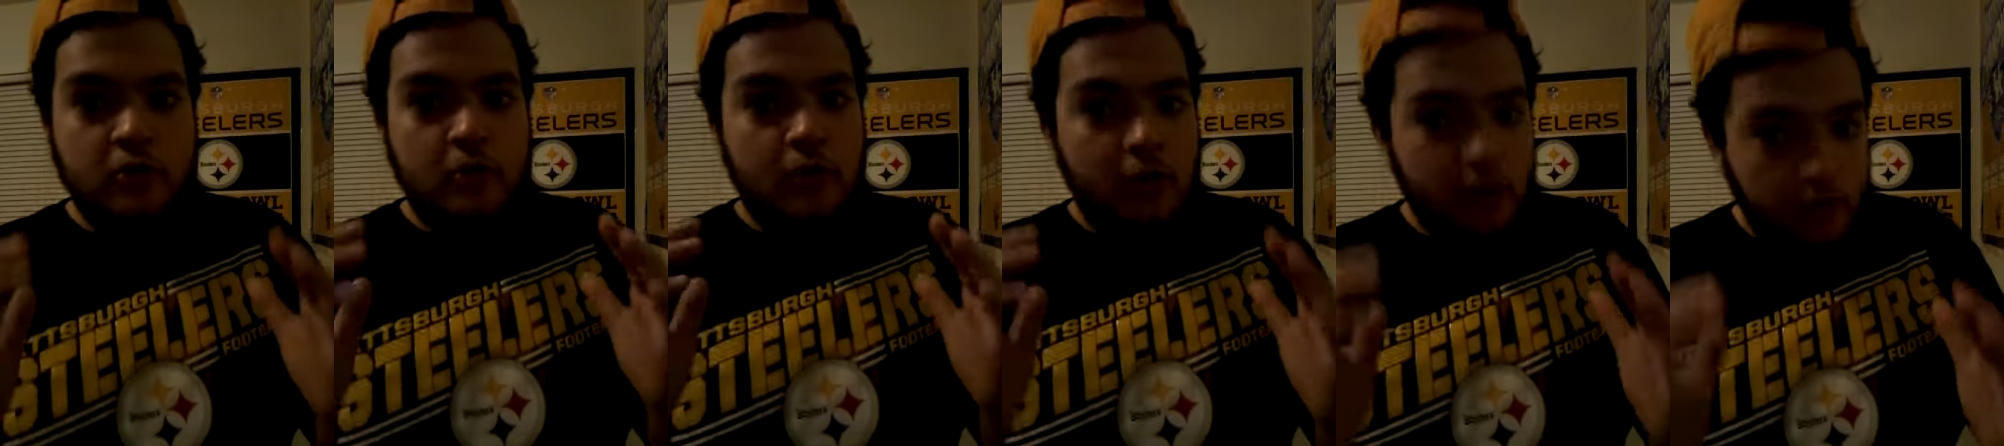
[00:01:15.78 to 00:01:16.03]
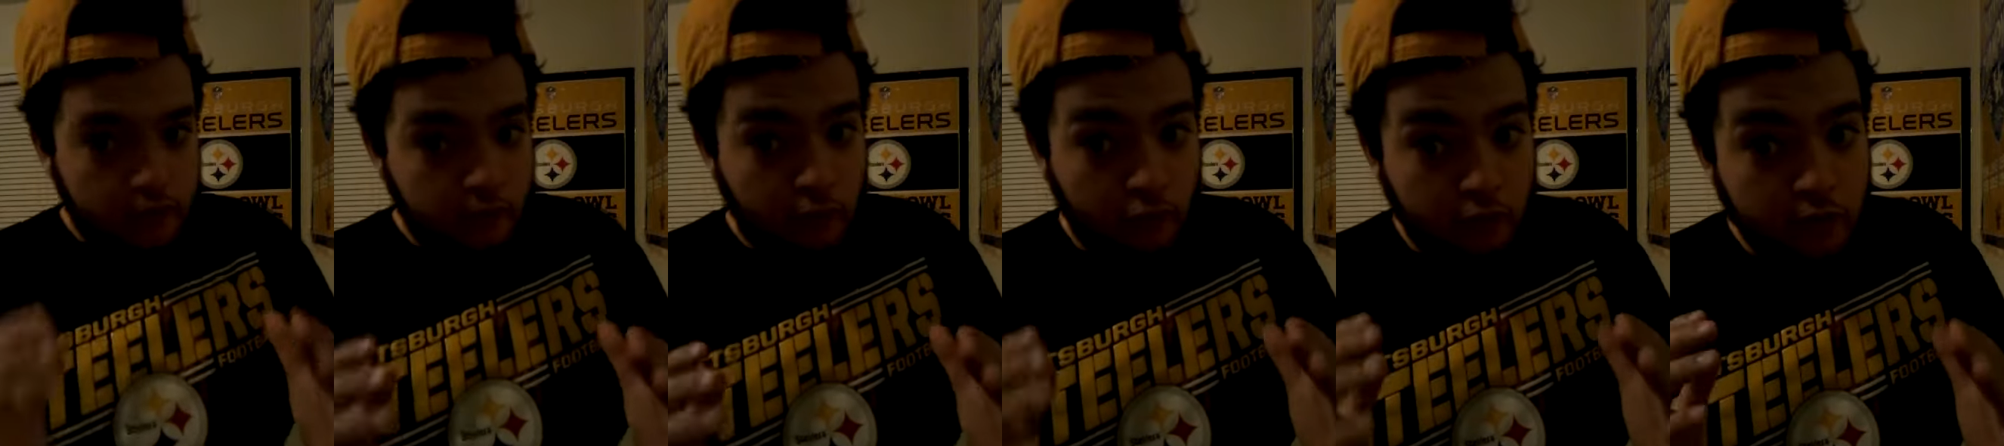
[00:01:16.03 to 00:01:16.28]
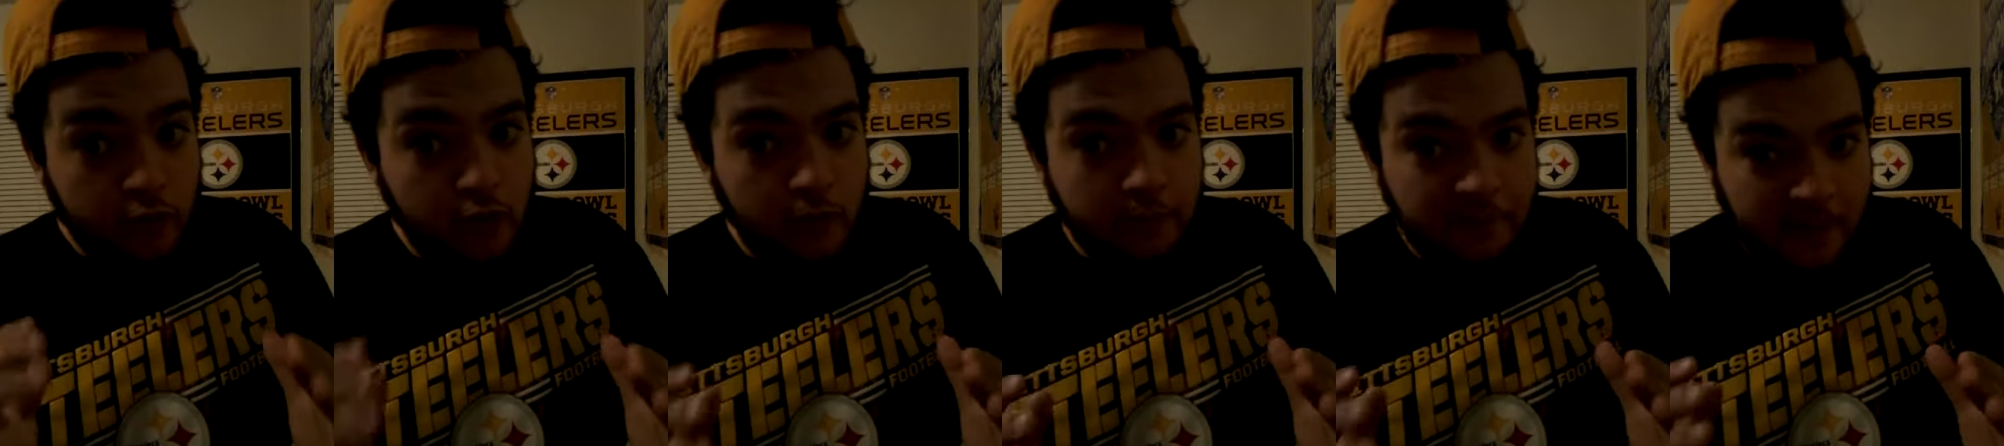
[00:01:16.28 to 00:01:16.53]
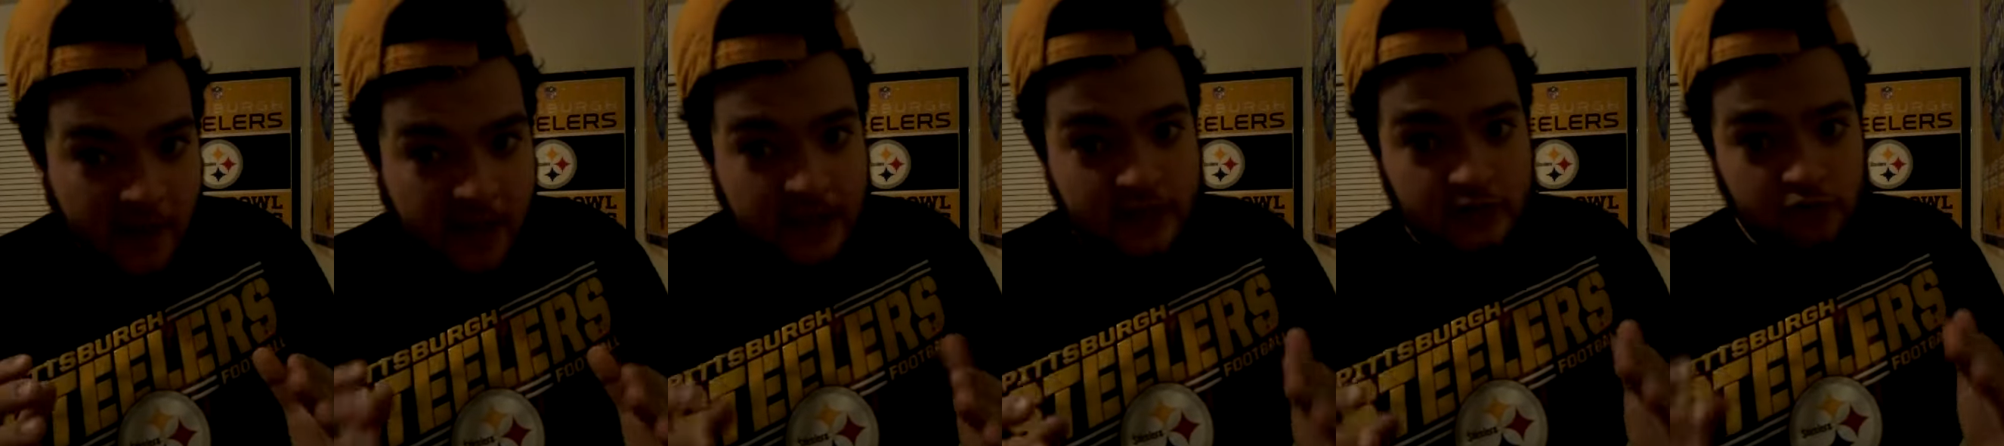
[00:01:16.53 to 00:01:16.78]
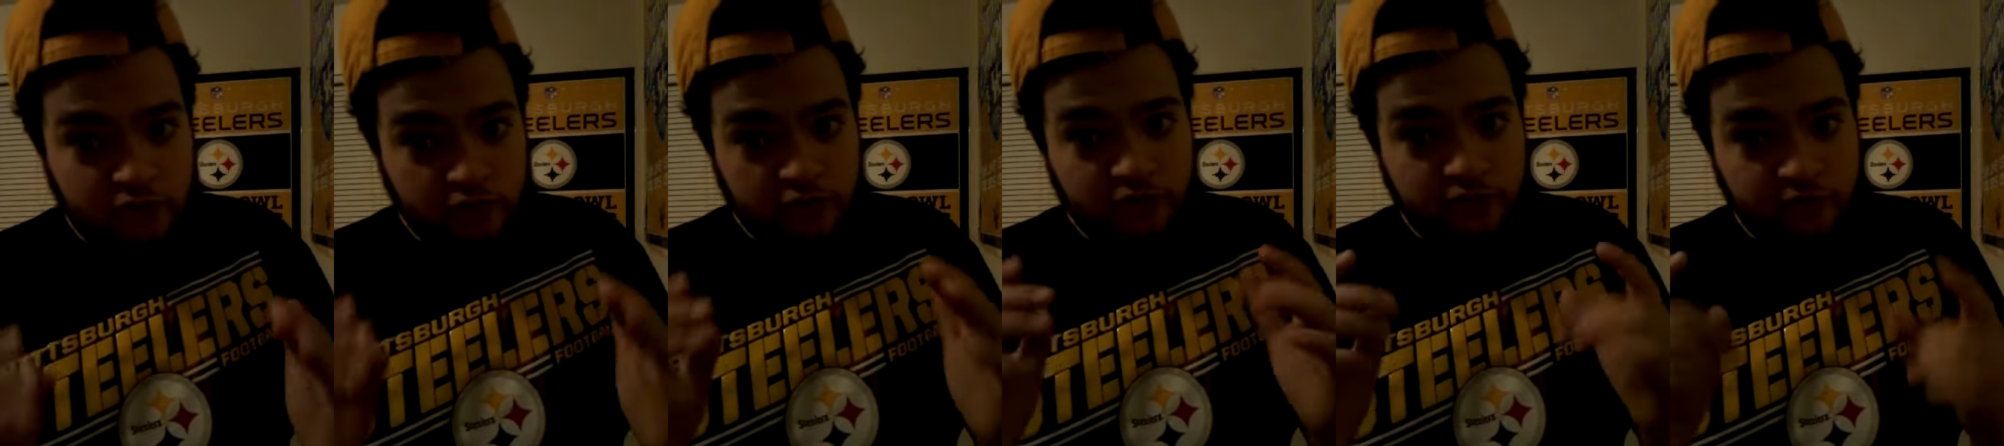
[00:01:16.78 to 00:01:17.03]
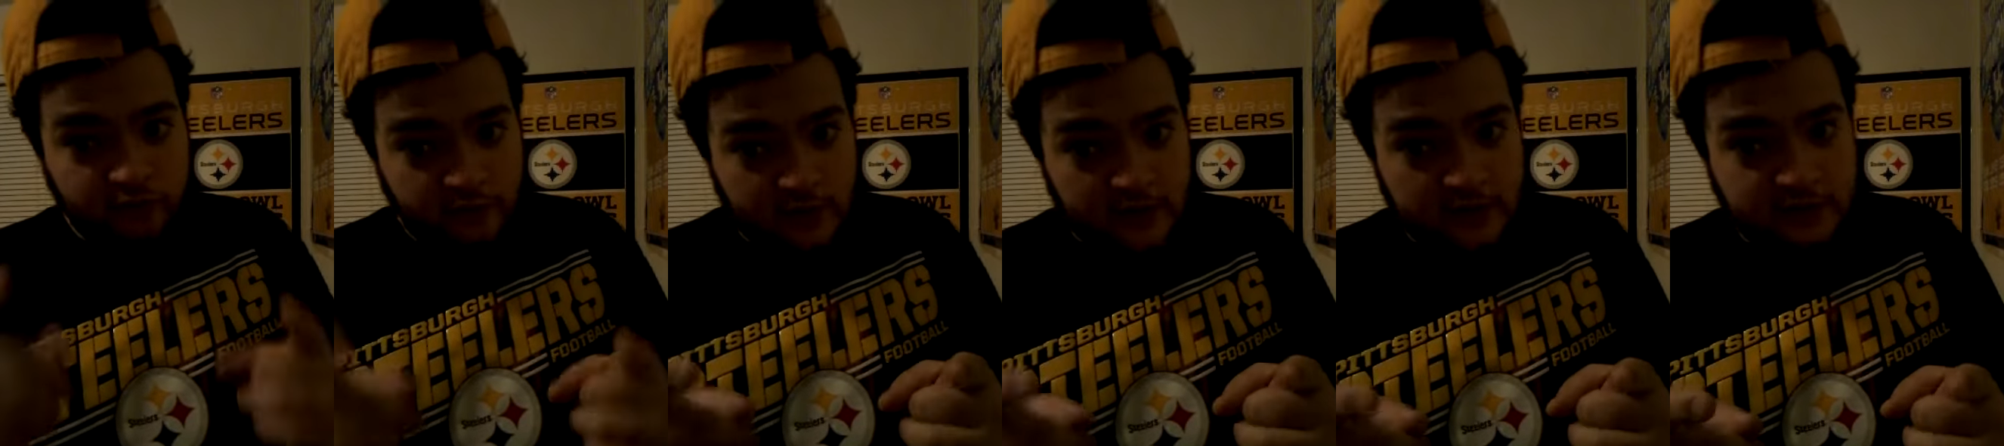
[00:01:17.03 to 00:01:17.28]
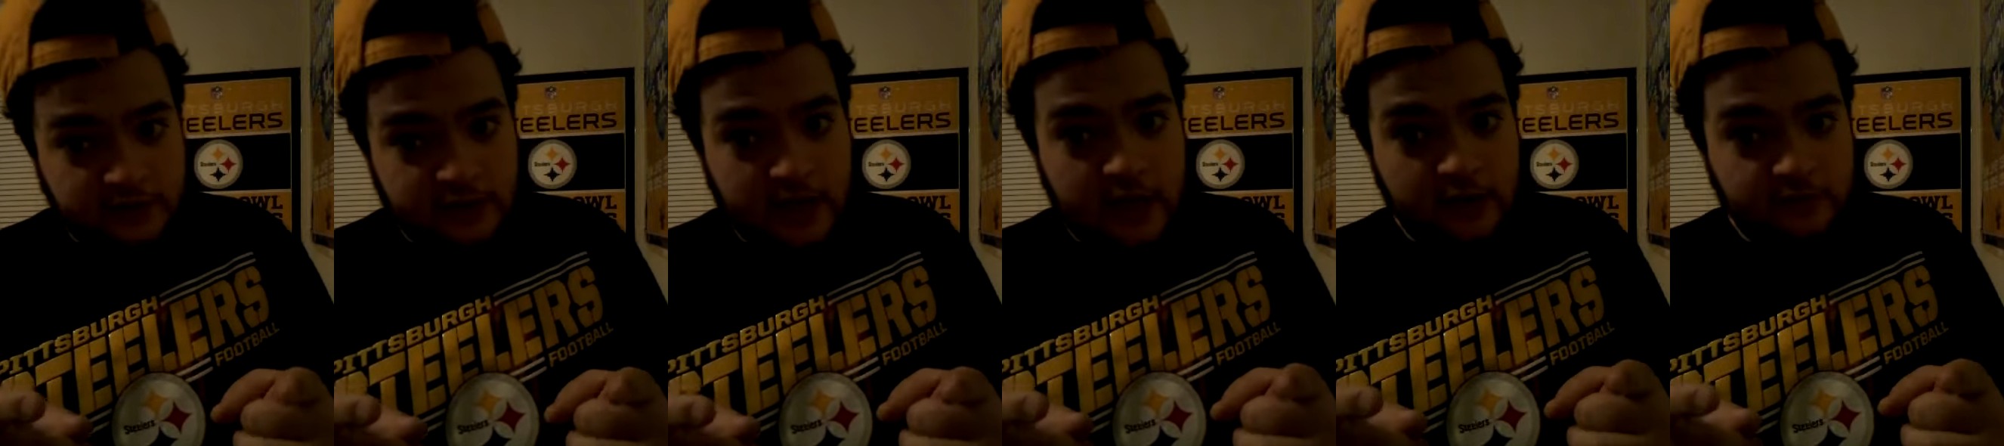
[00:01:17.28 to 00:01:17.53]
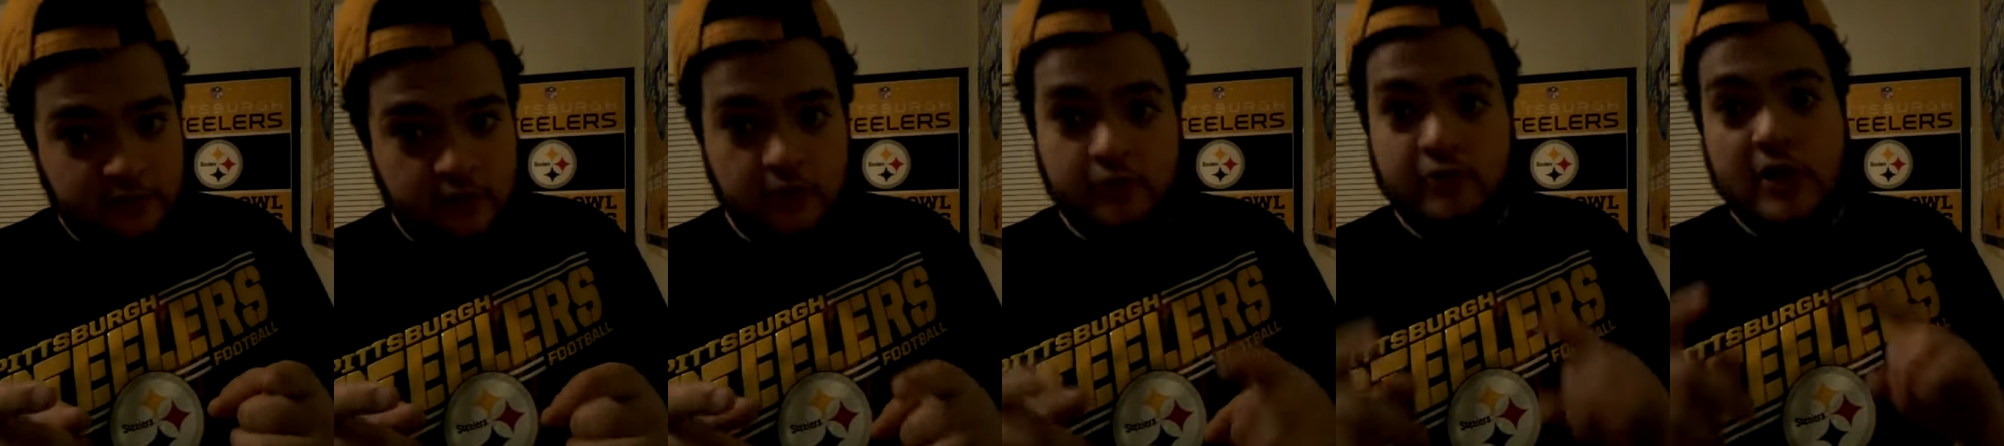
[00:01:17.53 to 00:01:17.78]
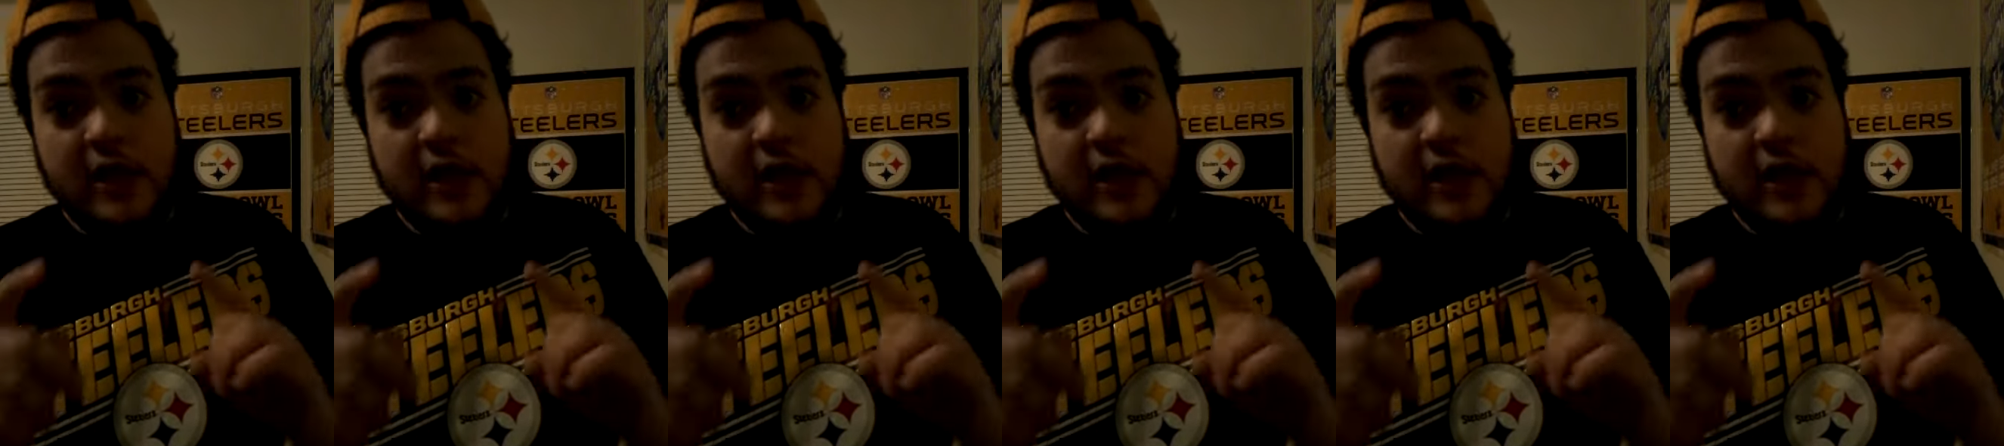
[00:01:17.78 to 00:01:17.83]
to all the real Patriots fans out there.